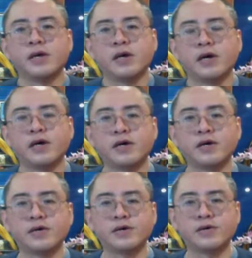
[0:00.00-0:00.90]

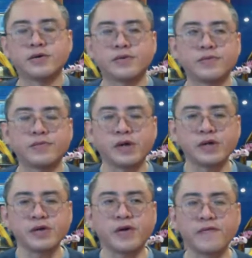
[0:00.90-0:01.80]

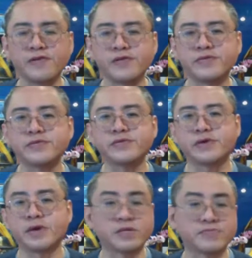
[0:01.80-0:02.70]
Very often,
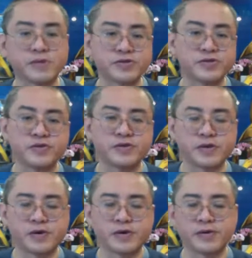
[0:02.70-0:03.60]
especially
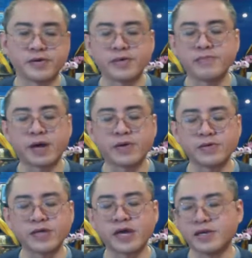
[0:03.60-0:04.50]
in my
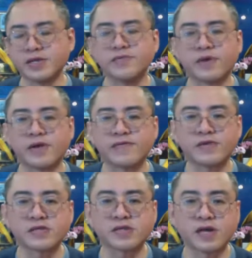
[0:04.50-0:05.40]
own case, when I
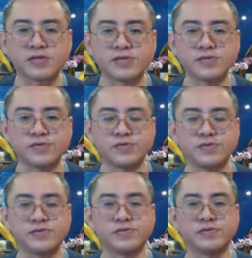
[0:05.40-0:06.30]
first start
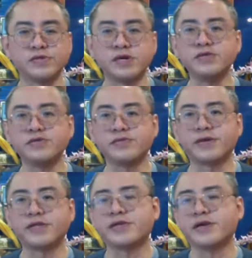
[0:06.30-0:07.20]
to learn to
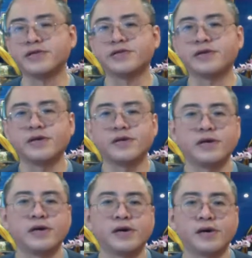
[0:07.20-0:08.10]
meditate,
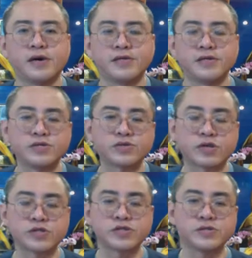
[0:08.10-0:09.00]
the
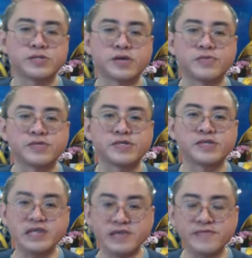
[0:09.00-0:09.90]
instructions I
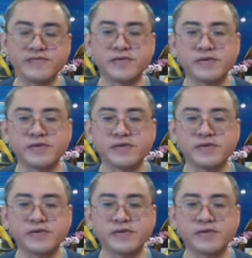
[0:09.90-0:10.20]
received